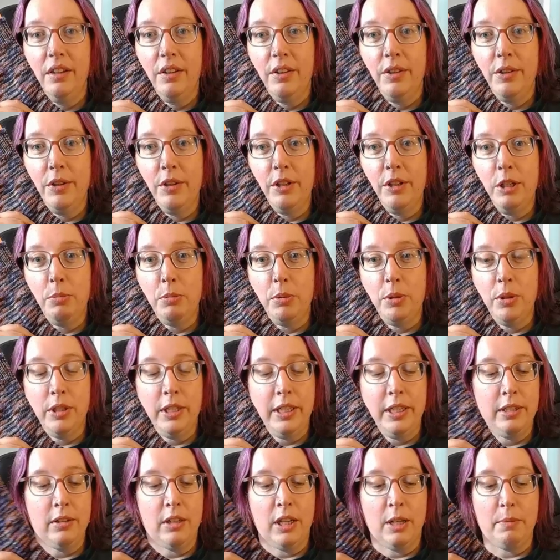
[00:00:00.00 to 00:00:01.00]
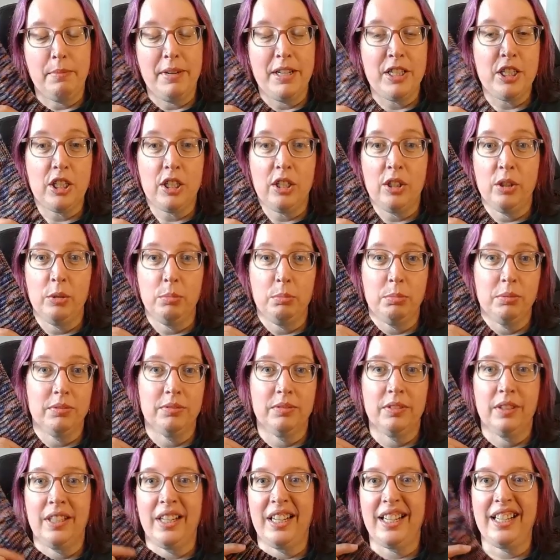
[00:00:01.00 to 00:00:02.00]
30 per needle. I magic loop.
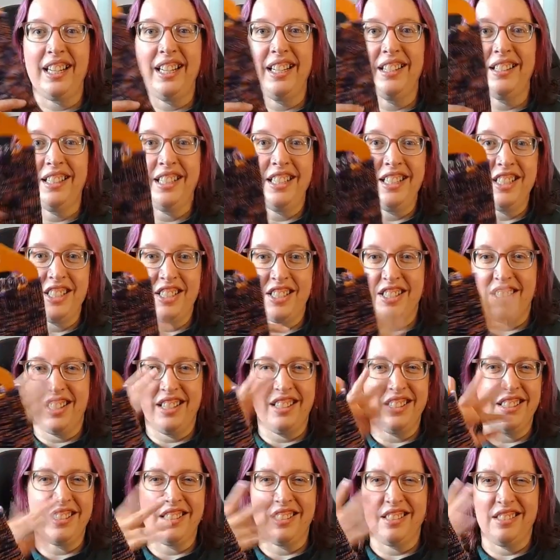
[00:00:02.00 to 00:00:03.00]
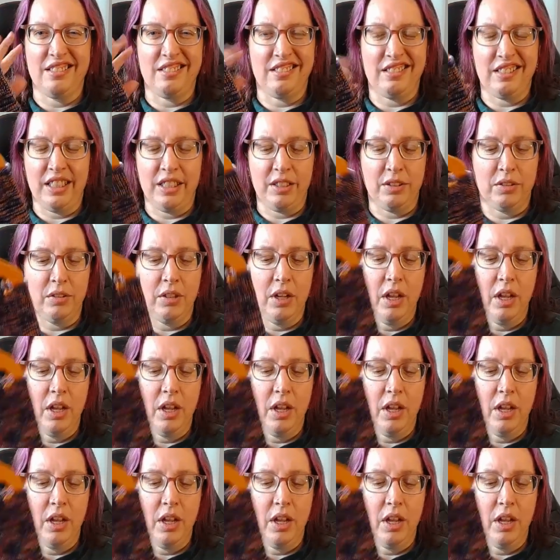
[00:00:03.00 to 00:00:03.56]
I count each side as a needle.